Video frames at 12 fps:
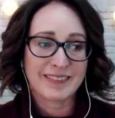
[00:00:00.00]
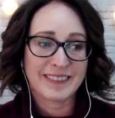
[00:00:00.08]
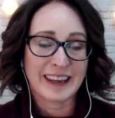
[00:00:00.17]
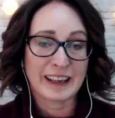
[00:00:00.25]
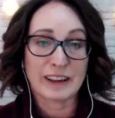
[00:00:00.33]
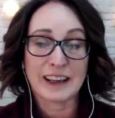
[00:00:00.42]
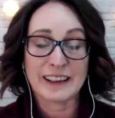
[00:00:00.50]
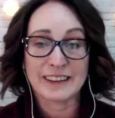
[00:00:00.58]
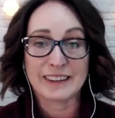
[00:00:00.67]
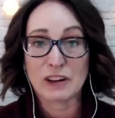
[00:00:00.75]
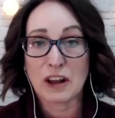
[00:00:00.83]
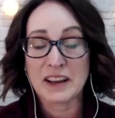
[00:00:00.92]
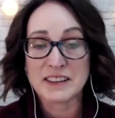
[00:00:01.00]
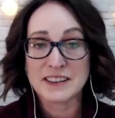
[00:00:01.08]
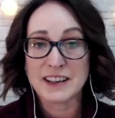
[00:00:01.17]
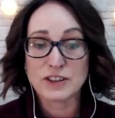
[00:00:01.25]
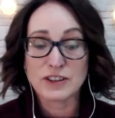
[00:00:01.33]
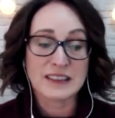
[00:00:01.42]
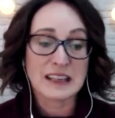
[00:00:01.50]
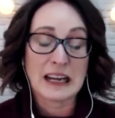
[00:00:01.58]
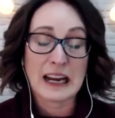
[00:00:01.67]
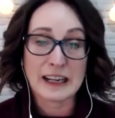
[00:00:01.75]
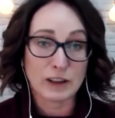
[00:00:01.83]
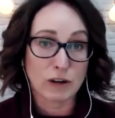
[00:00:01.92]
in client sessions, in
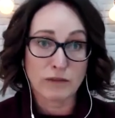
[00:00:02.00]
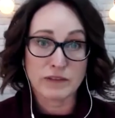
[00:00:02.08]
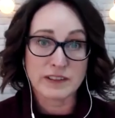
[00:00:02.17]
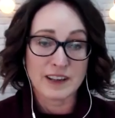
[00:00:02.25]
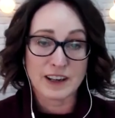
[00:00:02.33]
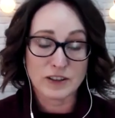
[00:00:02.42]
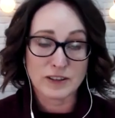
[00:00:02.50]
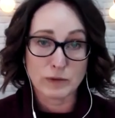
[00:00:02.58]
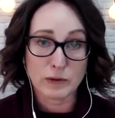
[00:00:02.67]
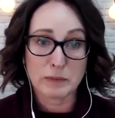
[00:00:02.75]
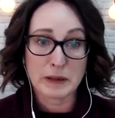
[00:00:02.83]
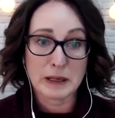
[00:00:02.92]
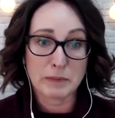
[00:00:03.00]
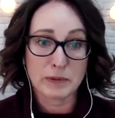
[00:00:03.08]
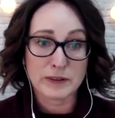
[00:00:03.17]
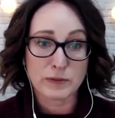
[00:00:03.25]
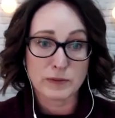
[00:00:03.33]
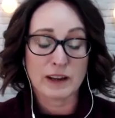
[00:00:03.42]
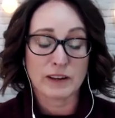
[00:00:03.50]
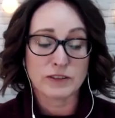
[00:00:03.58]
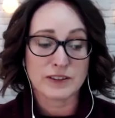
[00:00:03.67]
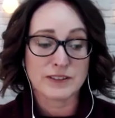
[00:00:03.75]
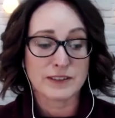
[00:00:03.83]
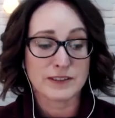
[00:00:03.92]
any conversations with people as well,
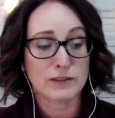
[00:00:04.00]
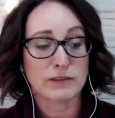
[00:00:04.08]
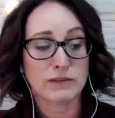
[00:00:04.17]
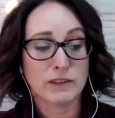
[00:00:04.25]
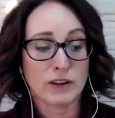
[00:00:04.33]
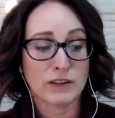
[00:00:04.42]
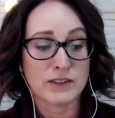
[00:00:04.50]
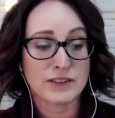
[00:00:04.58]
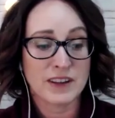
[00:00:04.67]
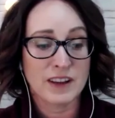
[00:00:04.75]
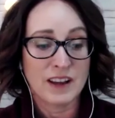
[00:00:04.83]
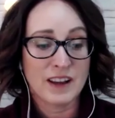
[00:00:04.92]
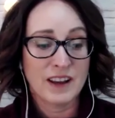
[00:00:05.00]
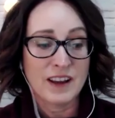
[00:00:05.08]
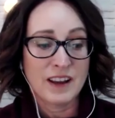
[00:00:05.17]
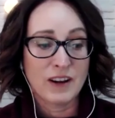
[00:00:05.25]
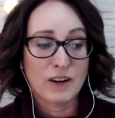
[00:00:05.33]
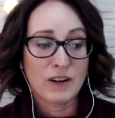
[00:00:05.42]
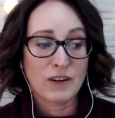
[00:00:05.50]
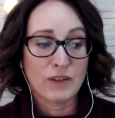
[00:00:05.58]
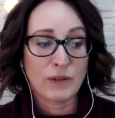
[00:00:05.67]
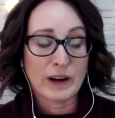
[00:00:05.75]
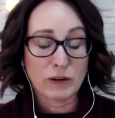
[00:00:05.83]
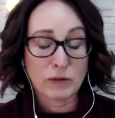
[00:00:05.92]
just to sort of notice
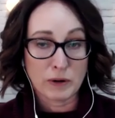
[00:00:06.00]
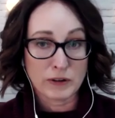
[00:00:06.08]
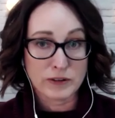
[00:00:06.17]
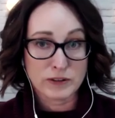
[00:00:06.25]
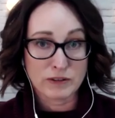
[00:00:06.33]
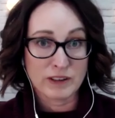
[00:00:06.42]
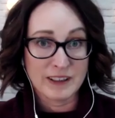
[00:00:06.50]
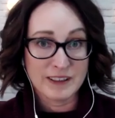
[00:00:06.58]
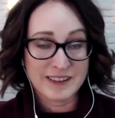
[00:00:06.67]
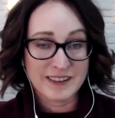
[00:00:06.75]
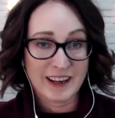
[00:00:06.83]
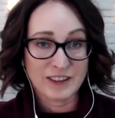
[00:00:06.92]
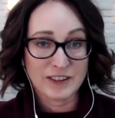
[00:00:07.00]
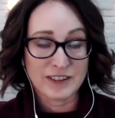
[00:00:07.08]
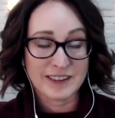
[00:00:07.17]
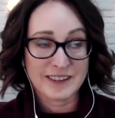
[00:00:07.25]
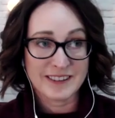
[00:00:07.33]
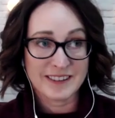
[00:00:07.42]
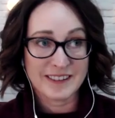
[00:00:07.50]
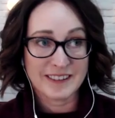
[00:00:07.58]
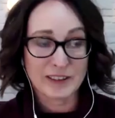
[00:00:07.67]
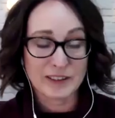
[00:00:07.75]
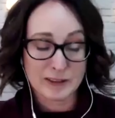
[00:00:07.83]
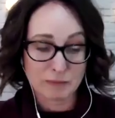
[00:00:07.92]
where your posture is, and just
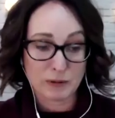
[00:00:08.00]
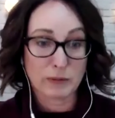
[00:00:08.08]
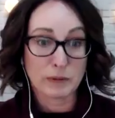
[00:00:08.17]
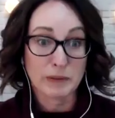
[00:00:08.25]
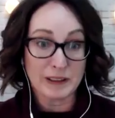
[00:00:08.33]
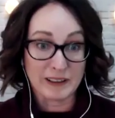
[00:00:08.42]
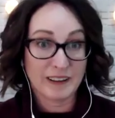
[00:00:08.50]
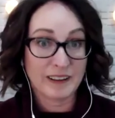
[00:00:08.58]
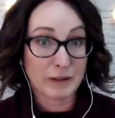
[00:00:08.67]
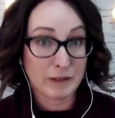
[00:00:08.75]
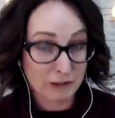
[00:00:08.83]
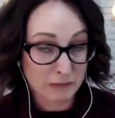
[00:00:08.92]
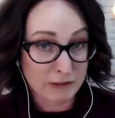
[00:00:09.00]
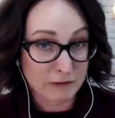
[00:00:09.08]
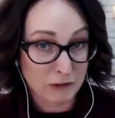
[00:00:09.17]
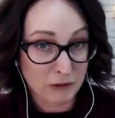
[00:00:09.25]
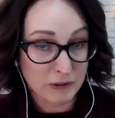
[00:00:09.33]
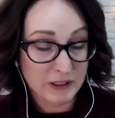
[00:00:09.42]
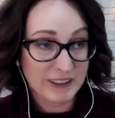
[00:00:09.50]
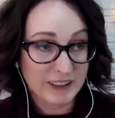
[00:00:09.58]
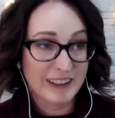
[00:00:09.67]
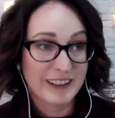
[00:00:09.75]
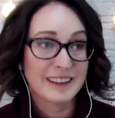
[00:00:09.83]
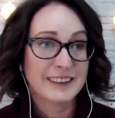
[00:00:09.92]
because it's probably a little bit forward,
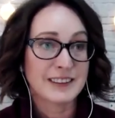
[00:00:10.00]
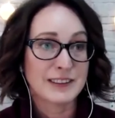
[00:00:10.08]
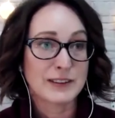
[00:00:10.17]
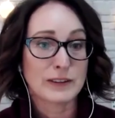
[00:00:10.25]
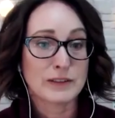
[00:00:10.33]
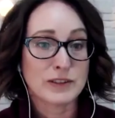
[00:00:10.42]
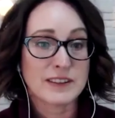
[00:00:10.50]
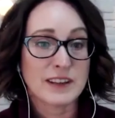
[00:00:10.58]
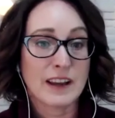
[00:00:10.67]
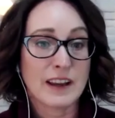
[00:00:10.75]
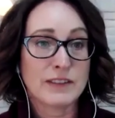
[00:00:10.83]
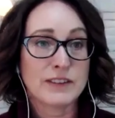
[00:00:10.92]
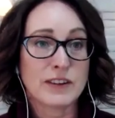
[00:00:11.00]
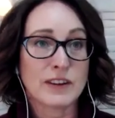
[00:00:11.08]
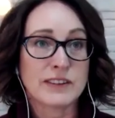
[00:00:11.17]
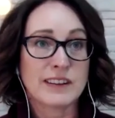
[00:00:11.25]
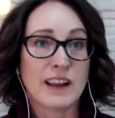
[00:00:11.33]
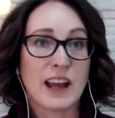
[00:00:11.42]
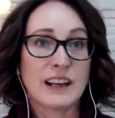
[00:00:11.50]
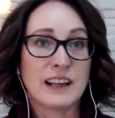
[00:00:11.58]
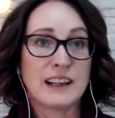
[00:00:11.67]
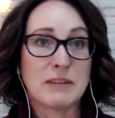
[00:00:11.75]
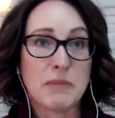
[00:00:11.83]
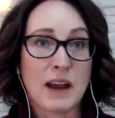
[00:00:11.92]
to sort of just ever so slightly
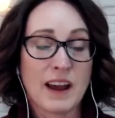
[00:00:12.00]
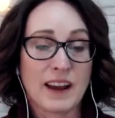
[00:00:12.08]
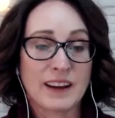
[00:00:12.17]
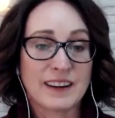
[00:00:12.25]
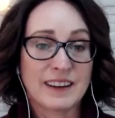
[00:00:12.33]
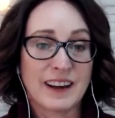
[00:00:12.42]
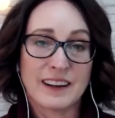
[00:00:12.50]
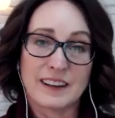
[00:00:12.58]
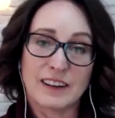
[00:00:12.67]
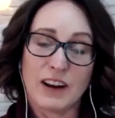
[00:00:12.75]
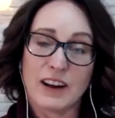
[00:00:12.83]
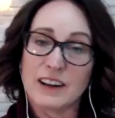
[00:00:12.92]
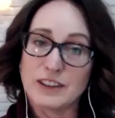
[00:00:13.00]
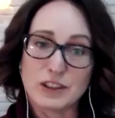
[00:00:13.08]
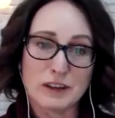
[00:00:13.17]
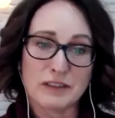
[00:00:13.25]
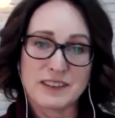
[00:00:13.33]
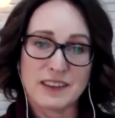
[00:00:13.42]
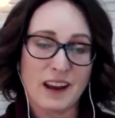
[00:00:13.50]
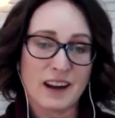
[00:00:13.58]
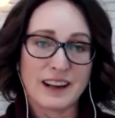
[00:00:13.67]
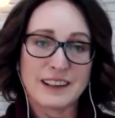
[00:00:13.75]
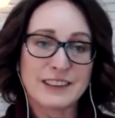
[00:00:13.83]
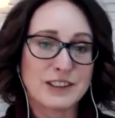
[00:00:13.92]
lean back, and it kind of shifts that
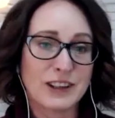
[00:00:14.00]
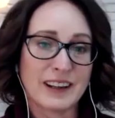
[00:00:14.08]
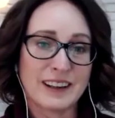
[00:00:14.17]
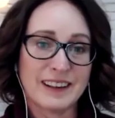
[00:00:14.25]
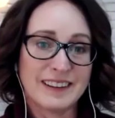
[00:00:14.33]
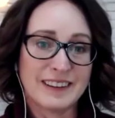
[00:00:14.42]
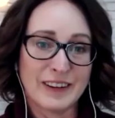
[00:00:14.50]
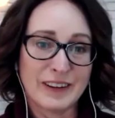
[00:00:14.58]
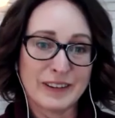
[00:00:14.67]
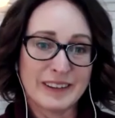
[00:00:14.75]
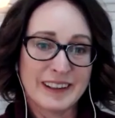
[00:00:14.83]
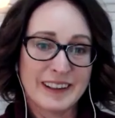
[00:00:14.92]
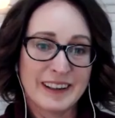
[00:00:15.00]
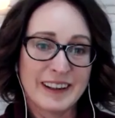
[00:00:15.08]
energy, you